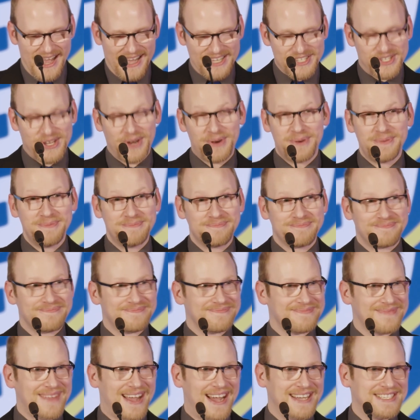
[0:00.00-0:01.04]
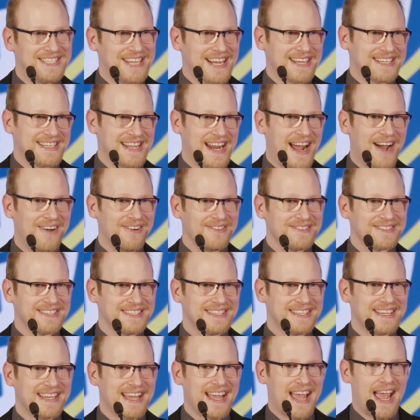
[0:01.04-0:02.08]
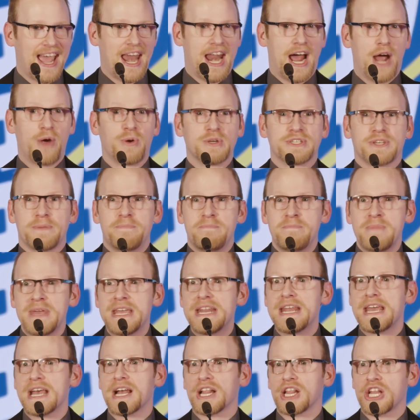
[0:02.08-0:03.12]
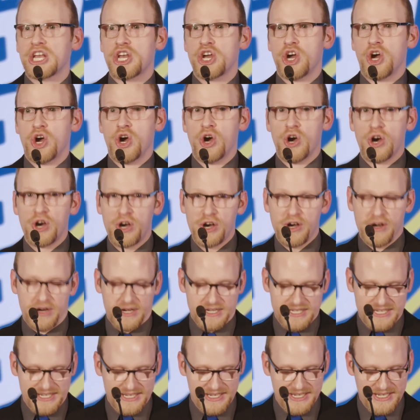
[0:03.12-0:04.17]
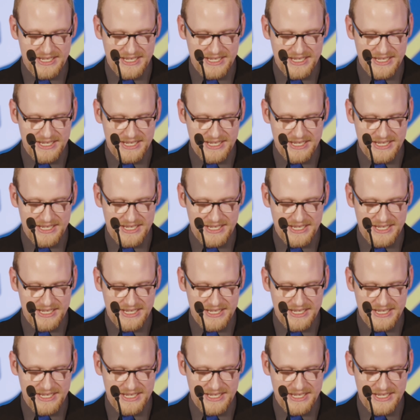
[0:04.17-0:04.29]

So I checked it out, and I was immediately hooked.